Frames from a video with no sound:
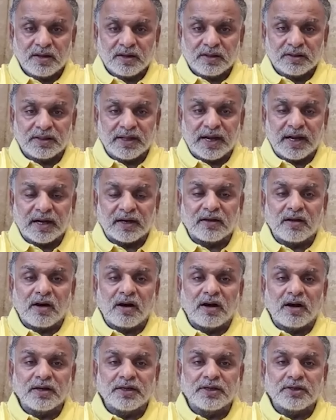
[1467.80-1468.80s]
They had
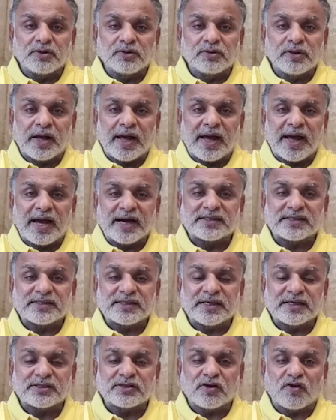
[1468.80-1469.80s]
gone into the
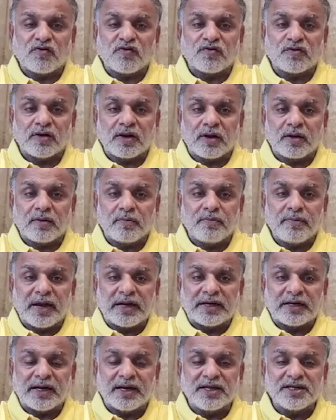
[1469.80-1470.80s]
excess of
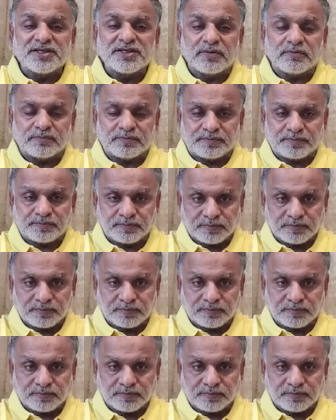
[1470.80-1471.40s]
materialism.